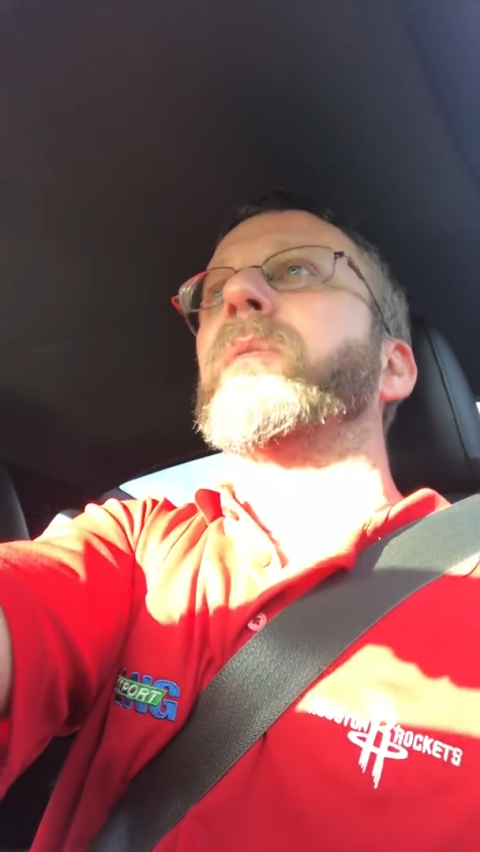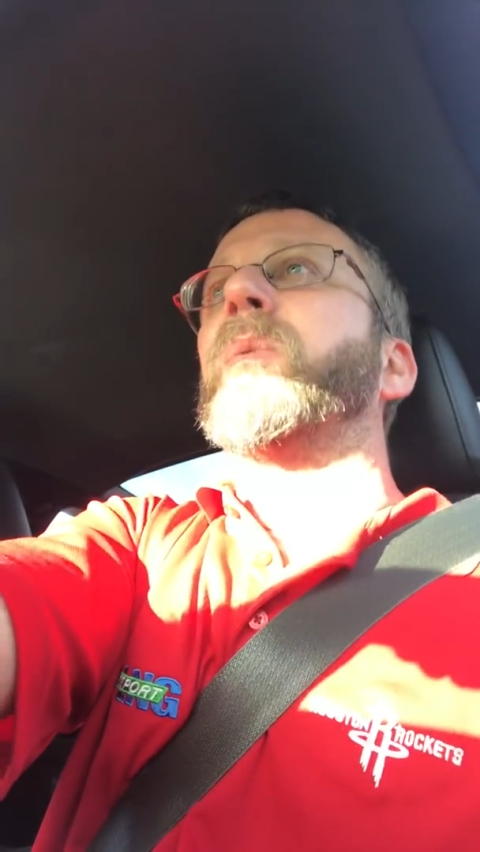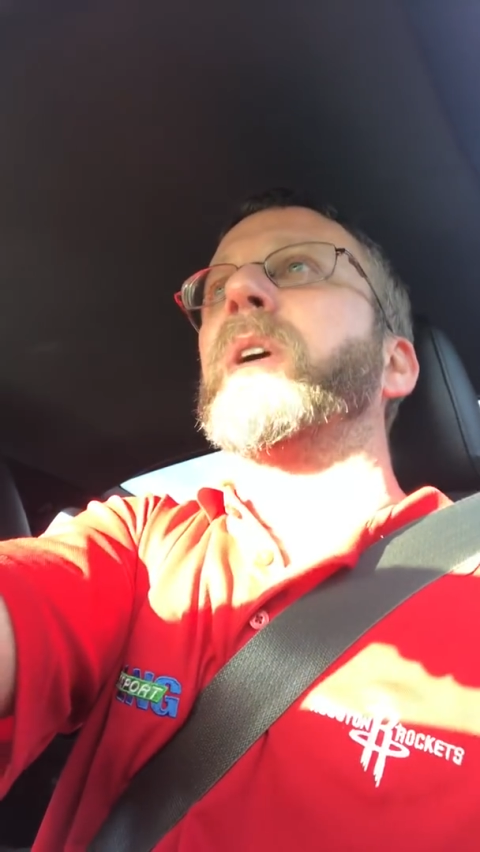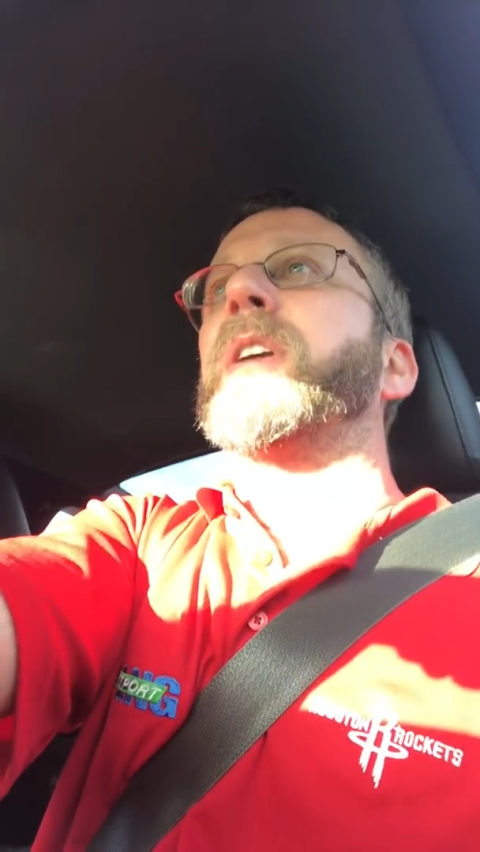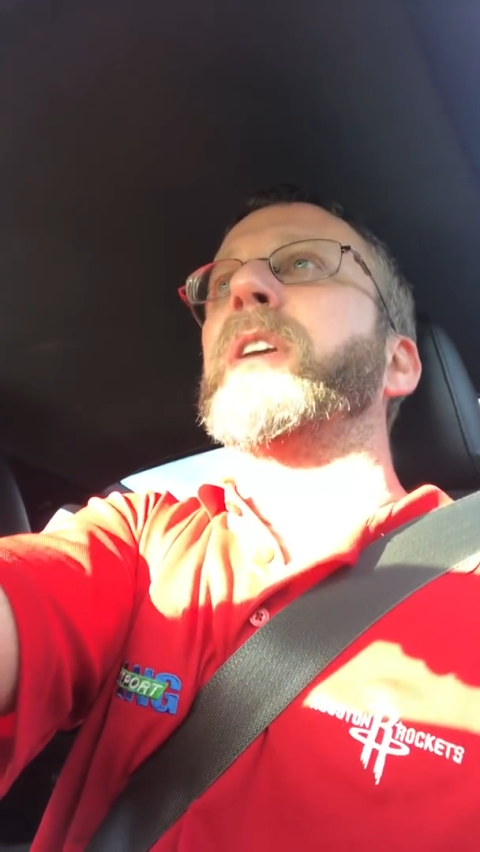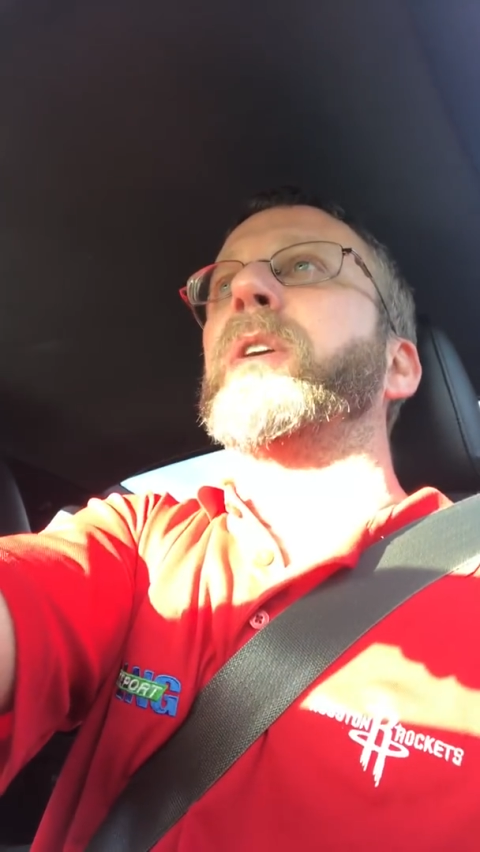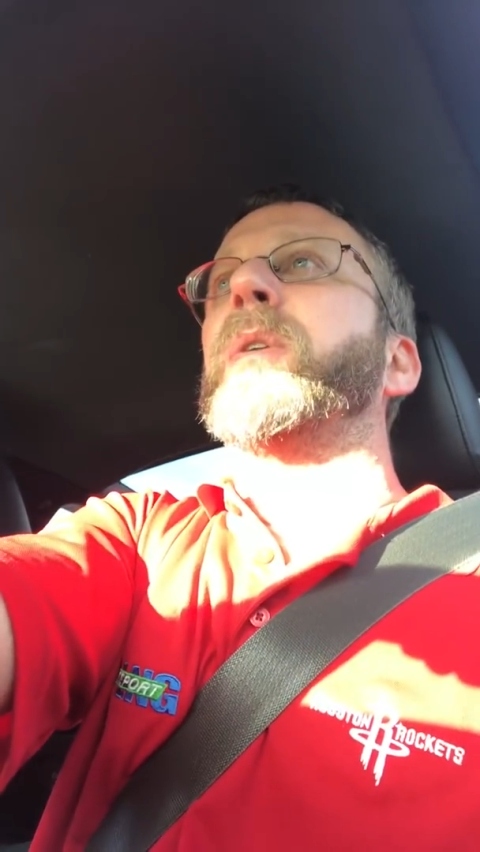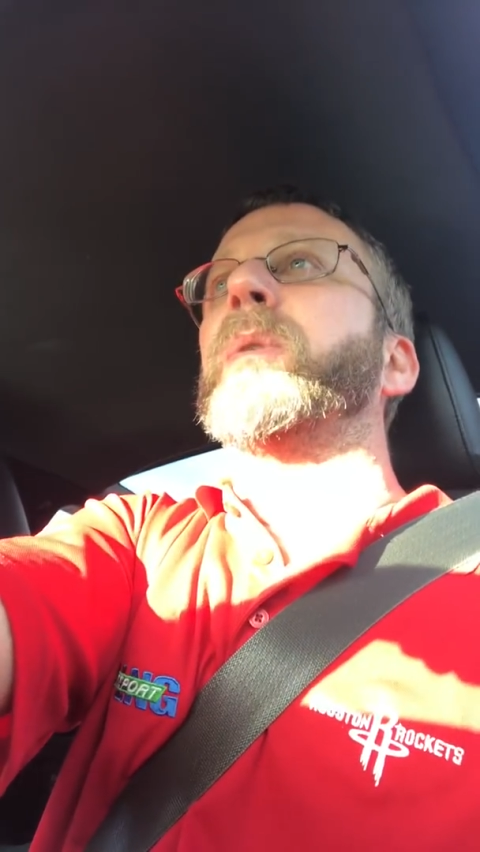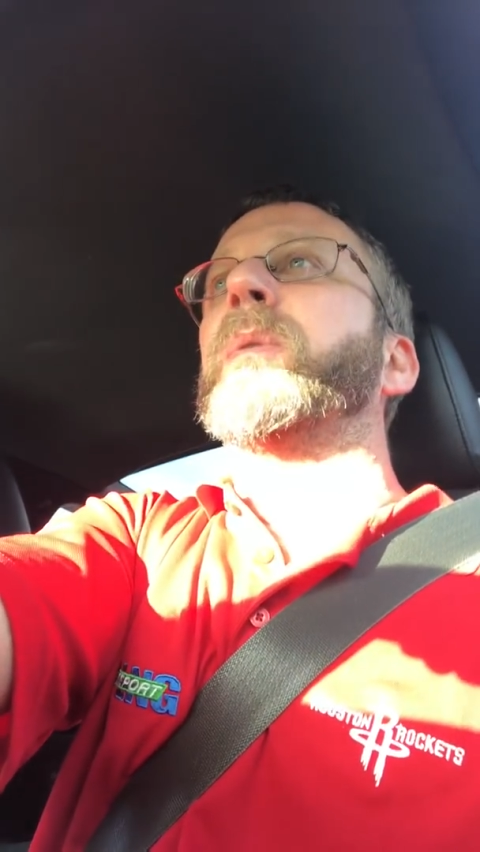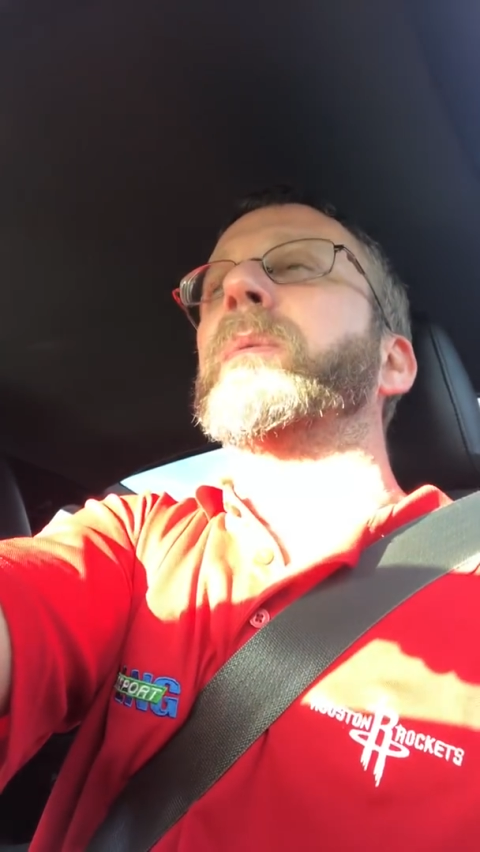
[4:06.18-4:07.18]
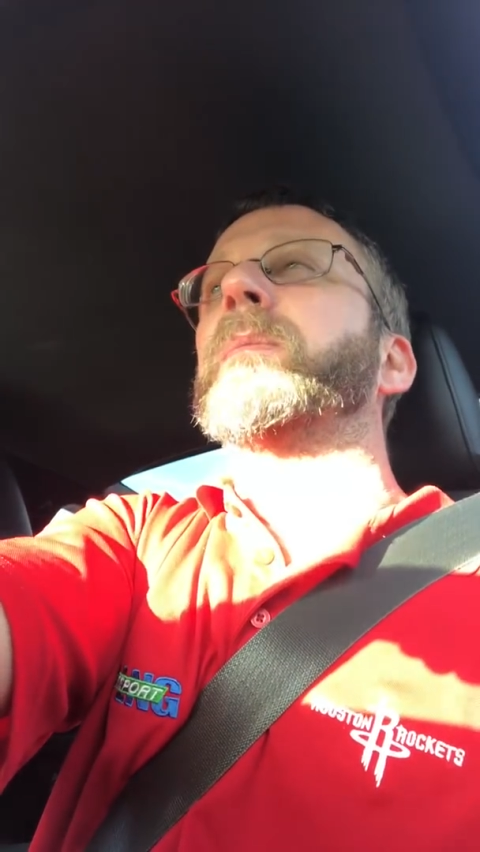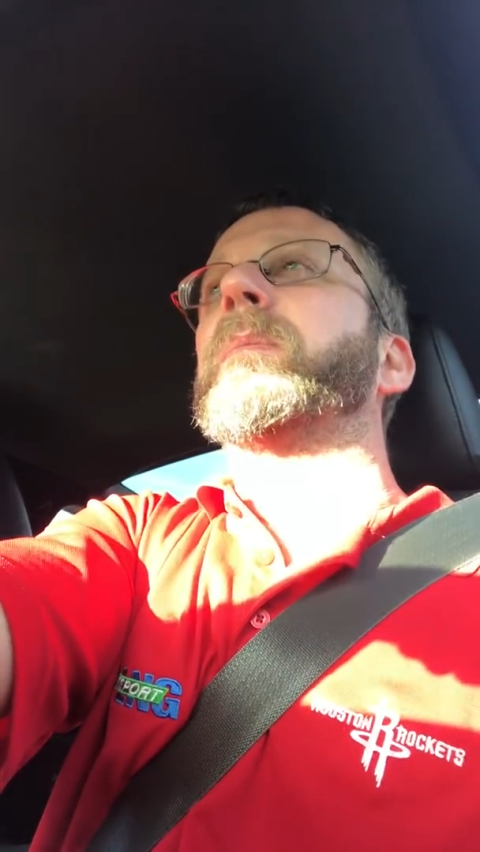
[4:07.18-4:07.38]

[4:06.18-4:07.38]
where your